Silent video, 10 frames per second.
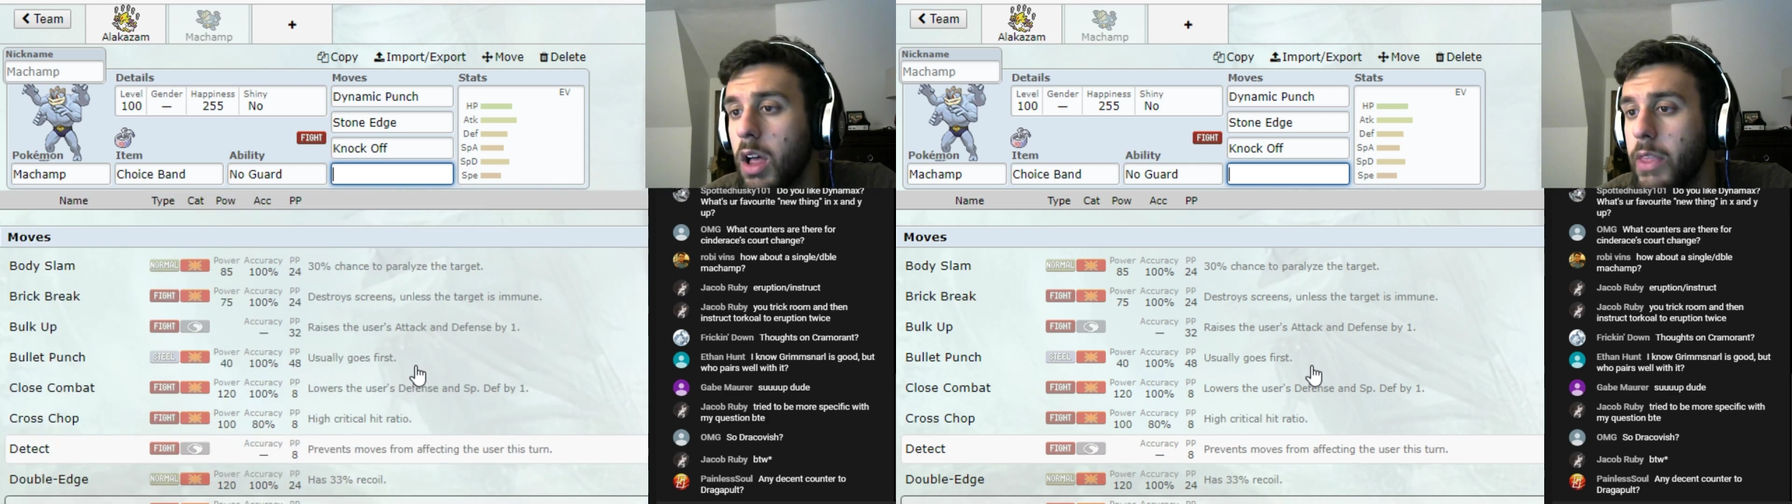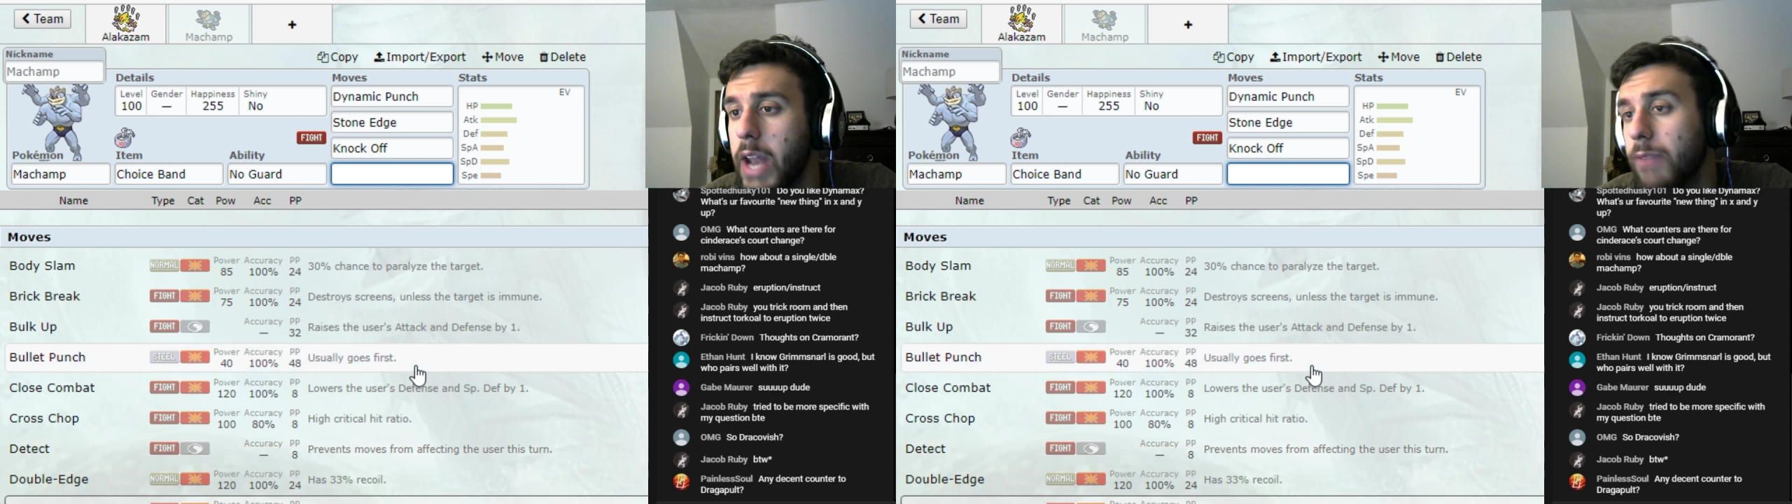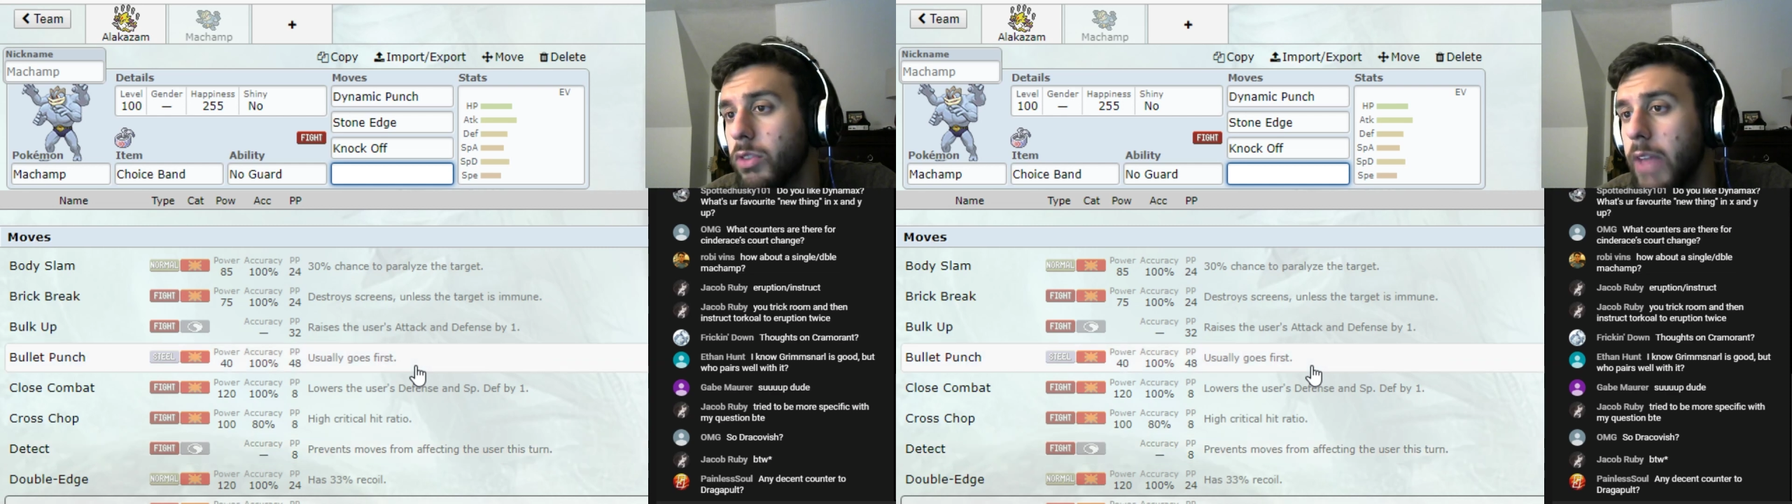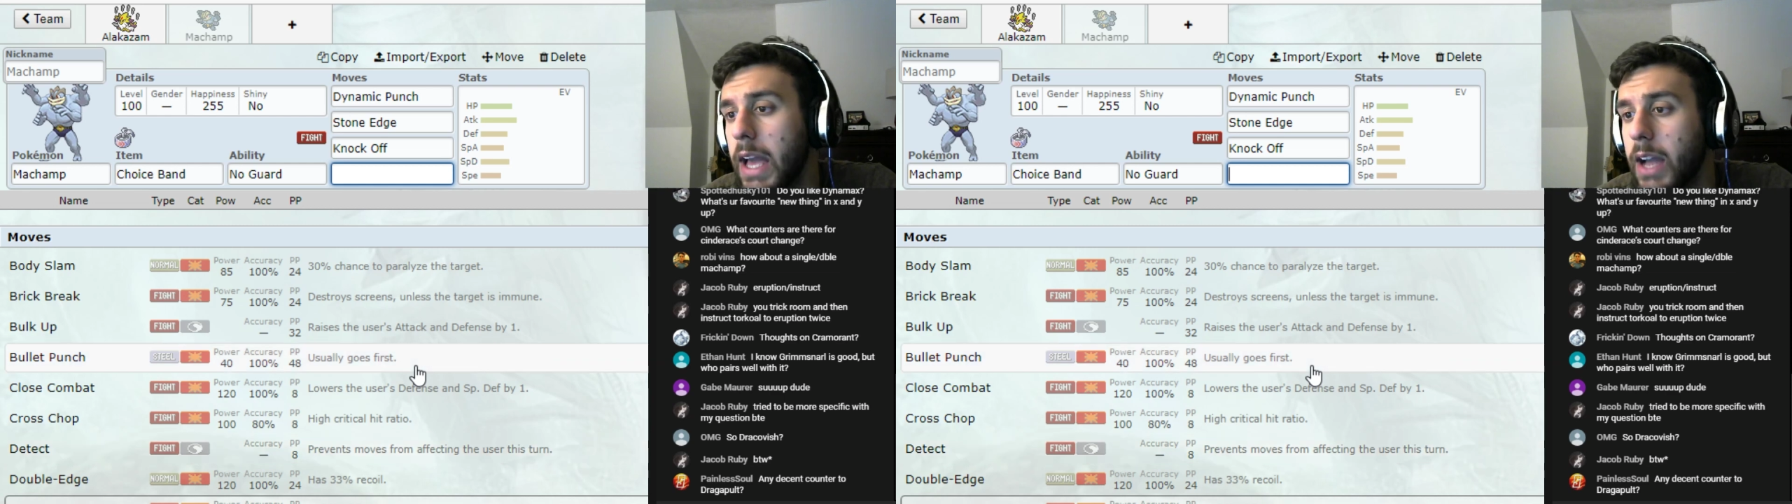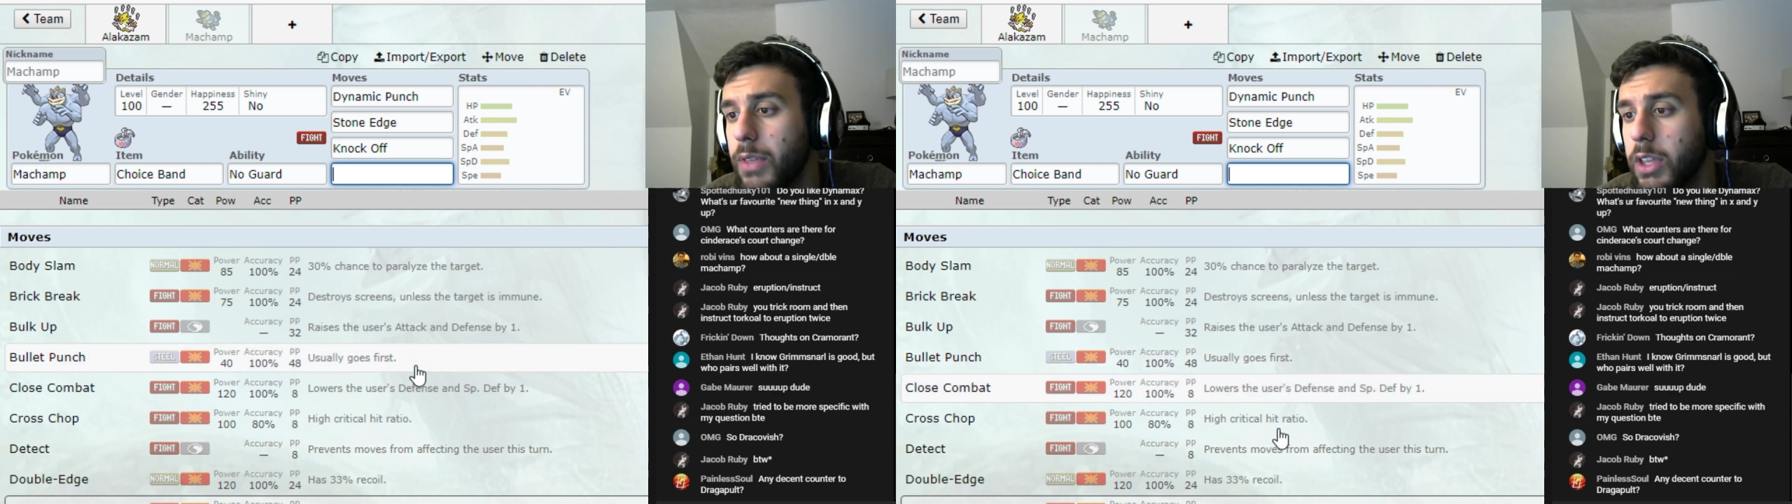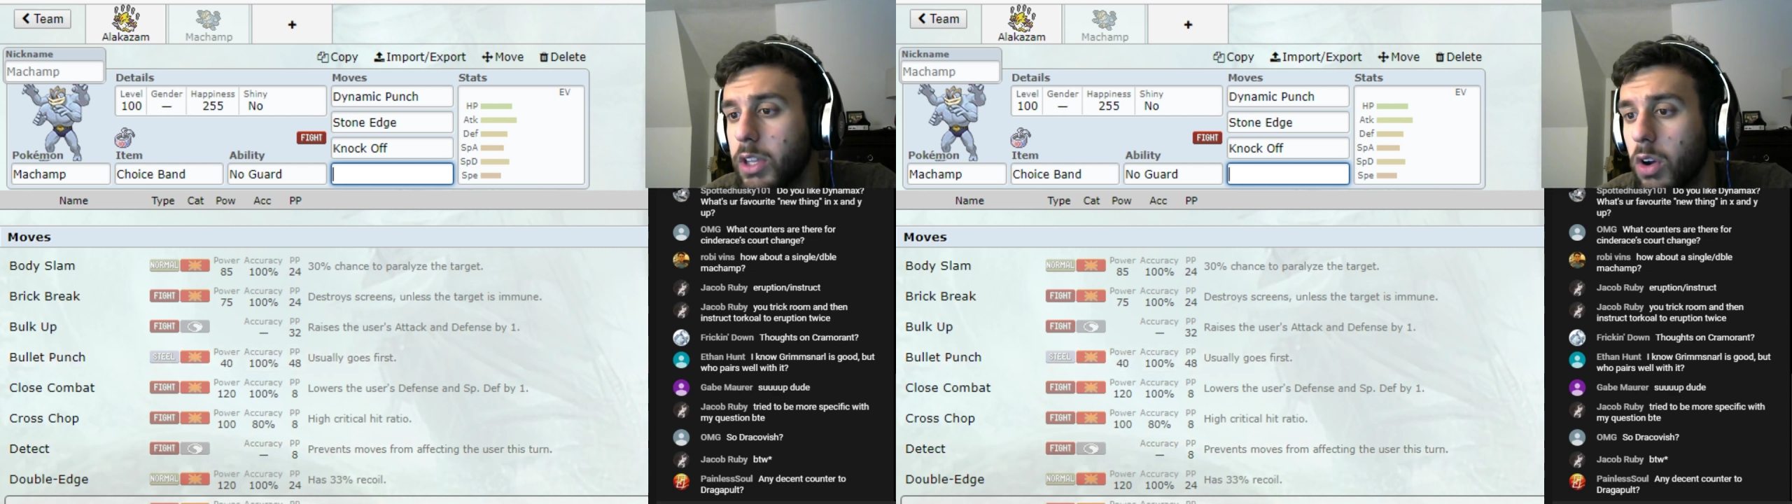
And then after that, I think